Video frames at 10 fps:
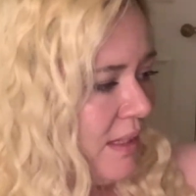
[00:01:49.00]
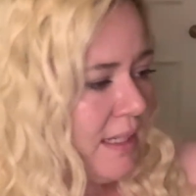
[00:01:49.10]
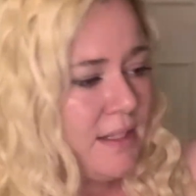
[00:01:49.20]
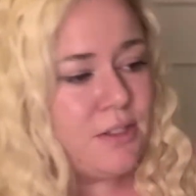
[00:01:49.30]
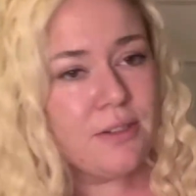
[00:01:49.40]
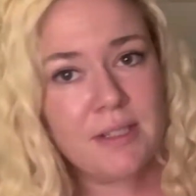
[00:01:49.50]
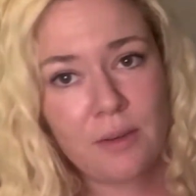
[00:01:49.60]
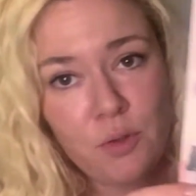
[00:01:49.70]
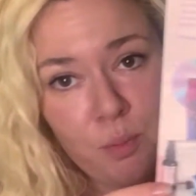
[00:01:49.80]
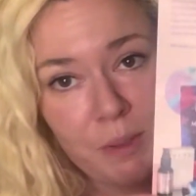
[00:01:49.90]
It does
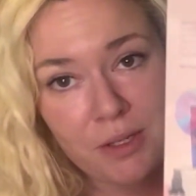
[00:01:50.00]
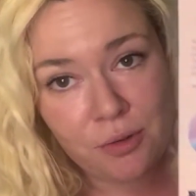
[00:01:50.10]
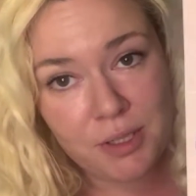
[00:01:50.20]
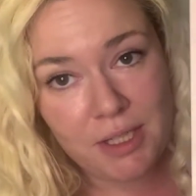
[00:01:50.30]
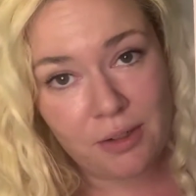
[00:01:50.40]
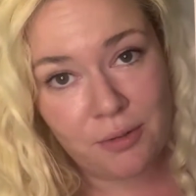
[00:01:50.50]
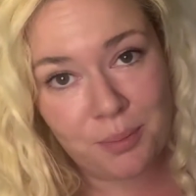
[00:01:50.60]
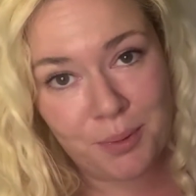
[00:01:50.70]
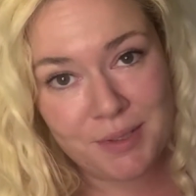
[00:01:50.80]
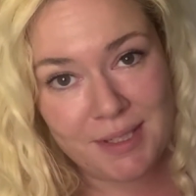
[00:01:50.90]
give you a peek on here of
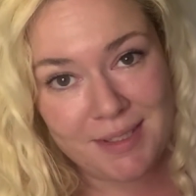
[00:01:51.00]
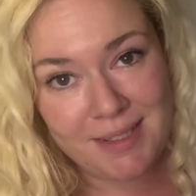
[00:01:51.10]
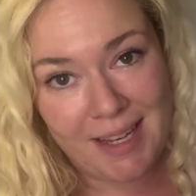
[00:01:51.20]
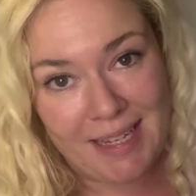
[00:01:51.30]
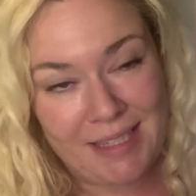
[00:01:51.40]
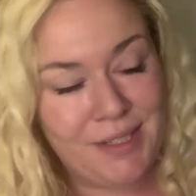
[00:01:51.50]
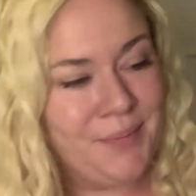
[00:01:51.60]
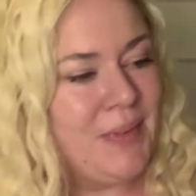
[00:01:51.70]
what's inside.